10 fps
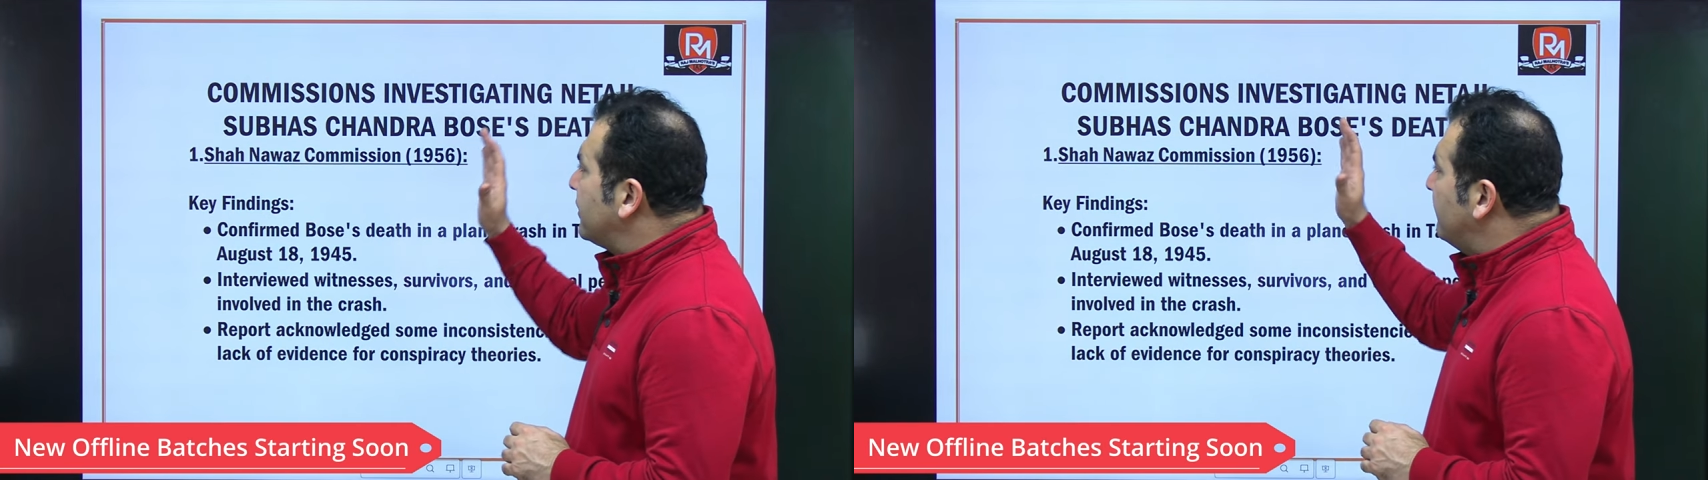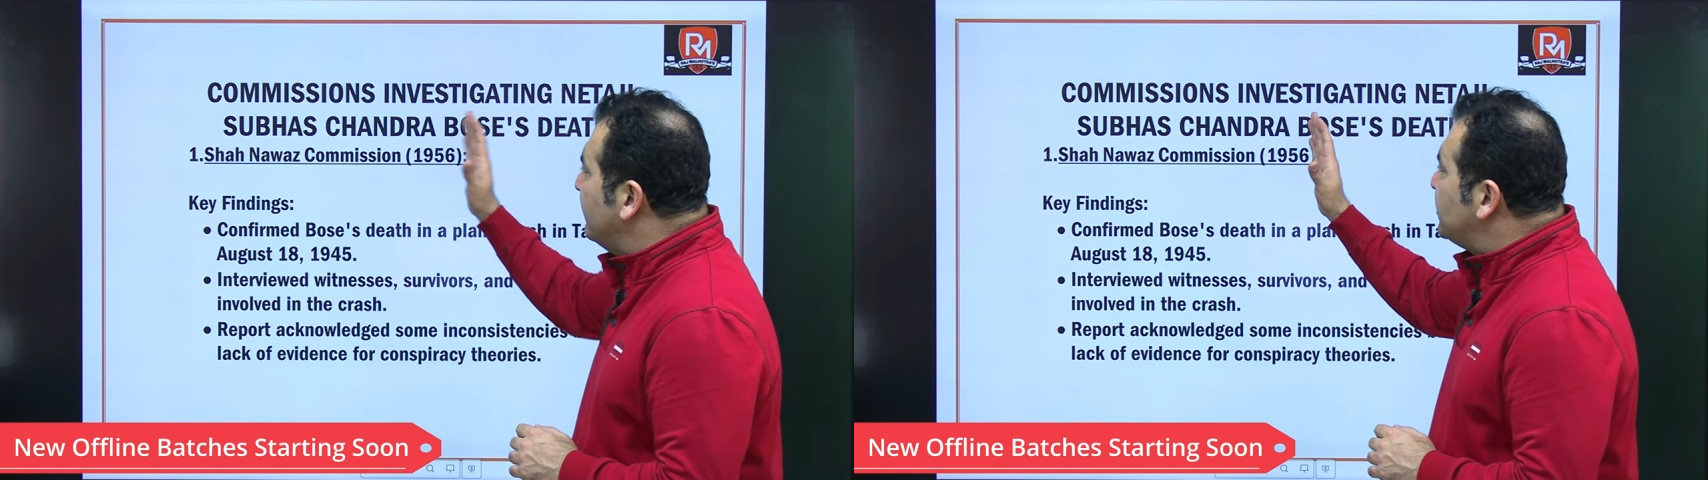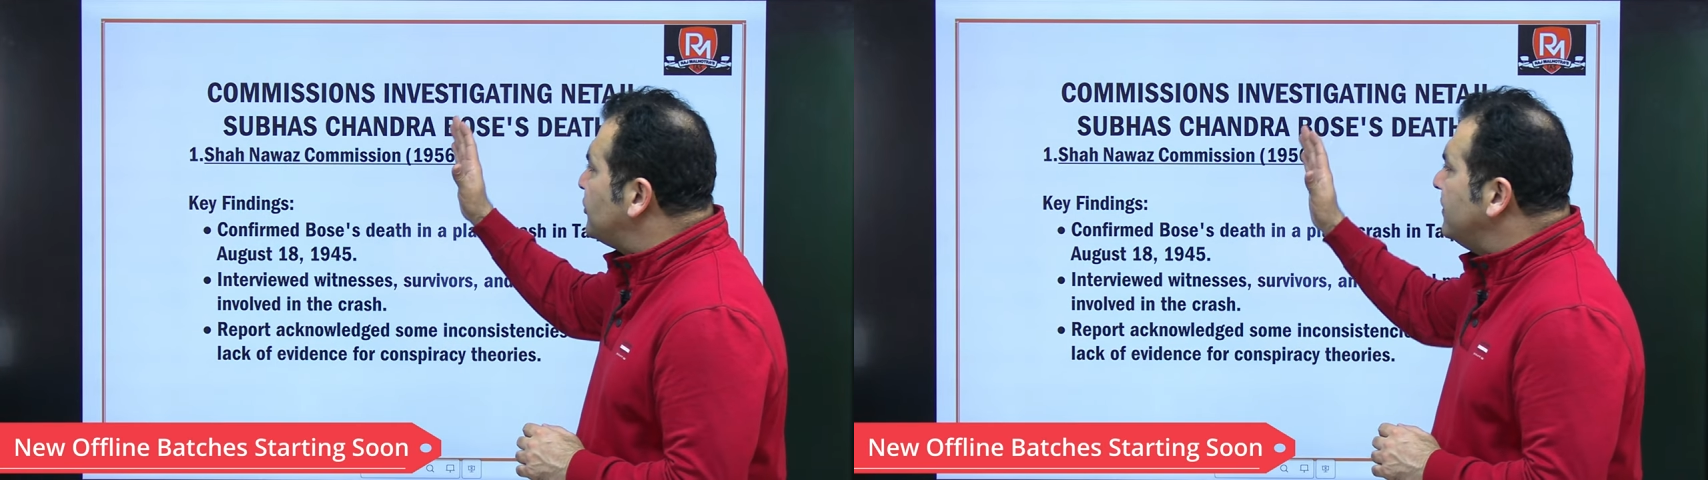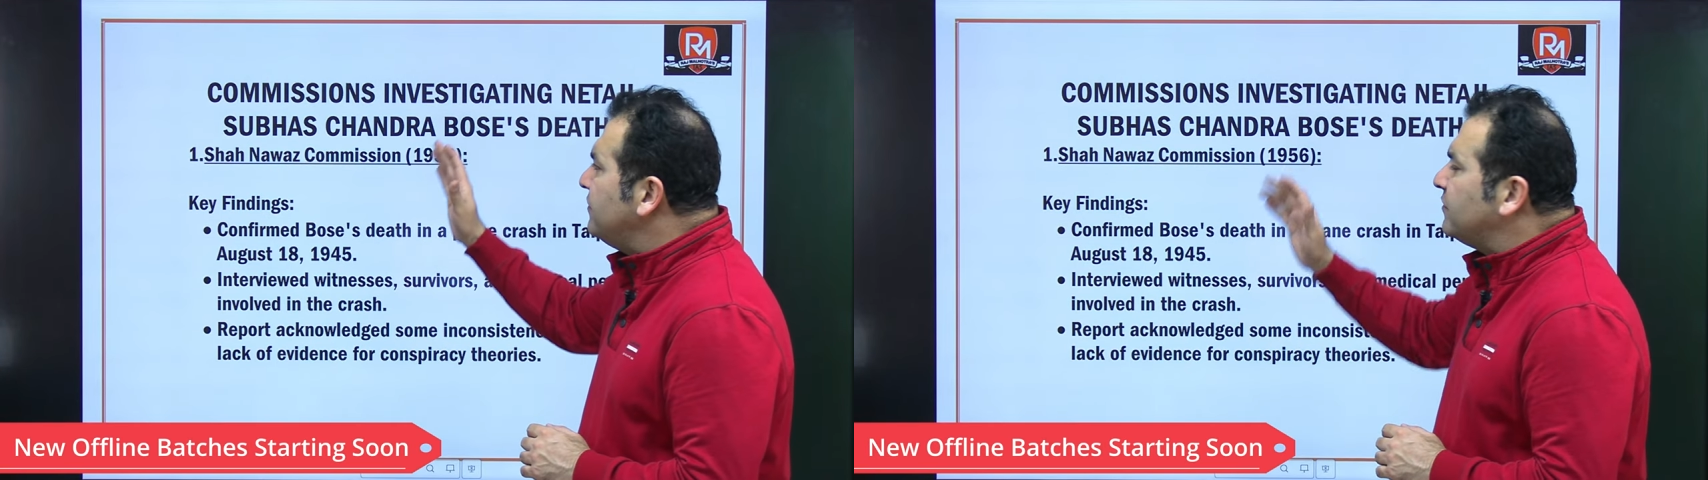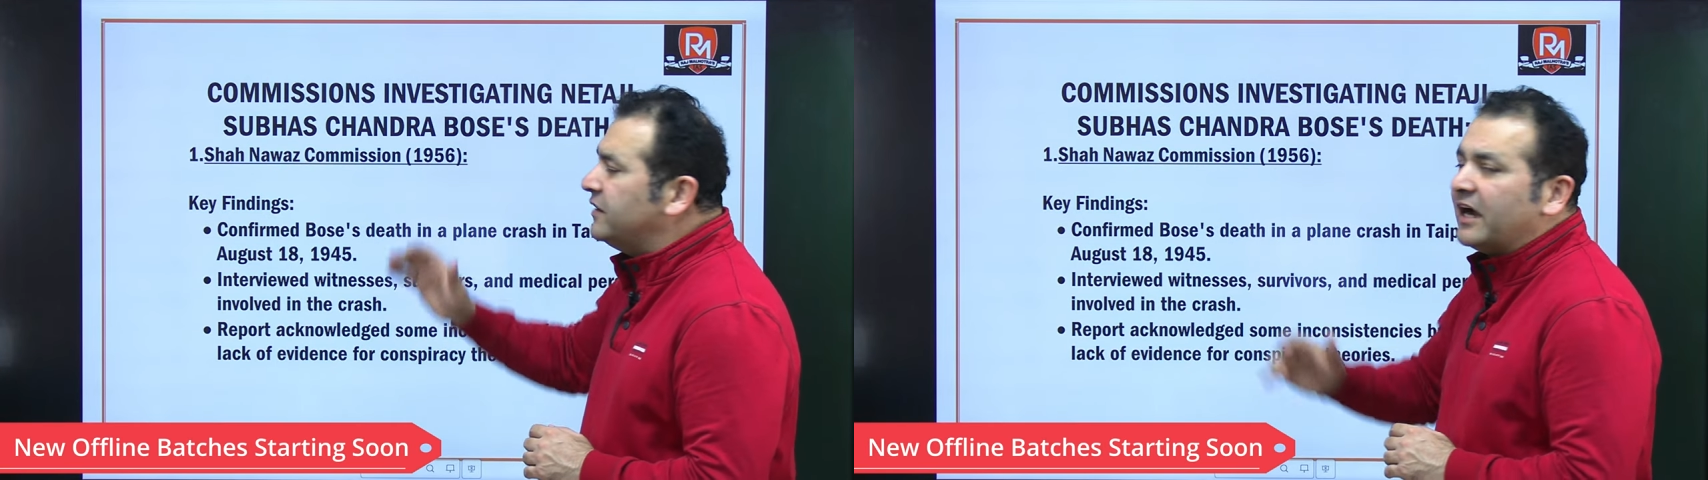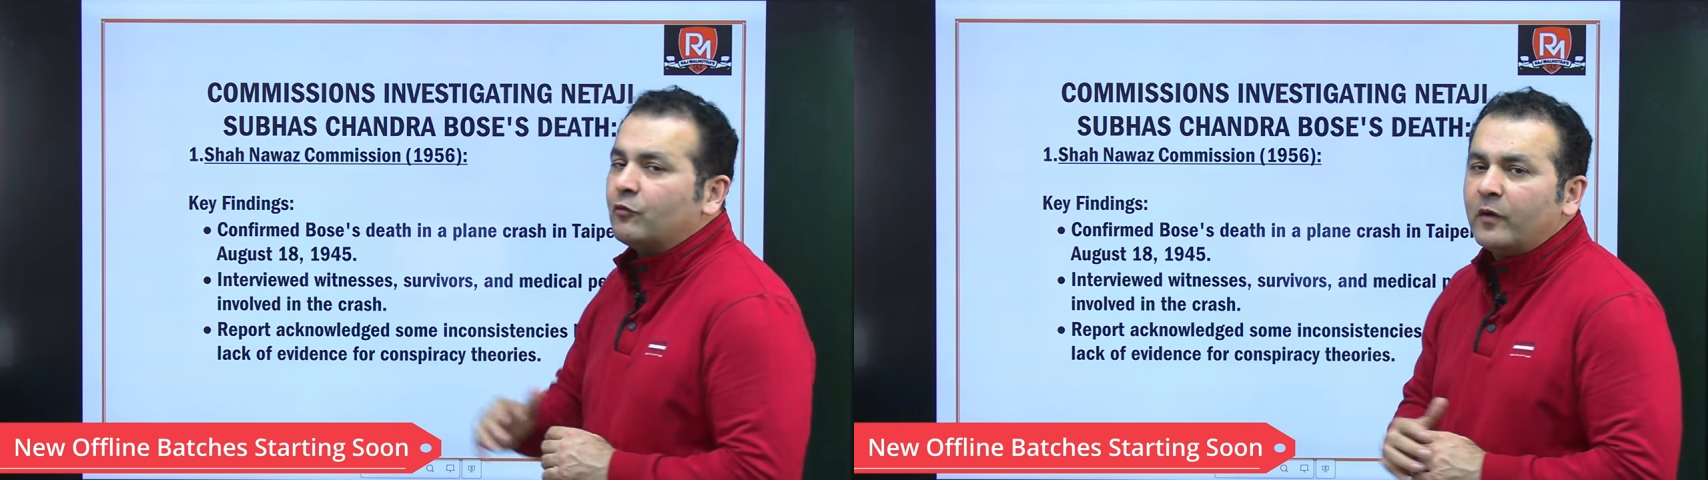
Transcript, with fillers: commissions that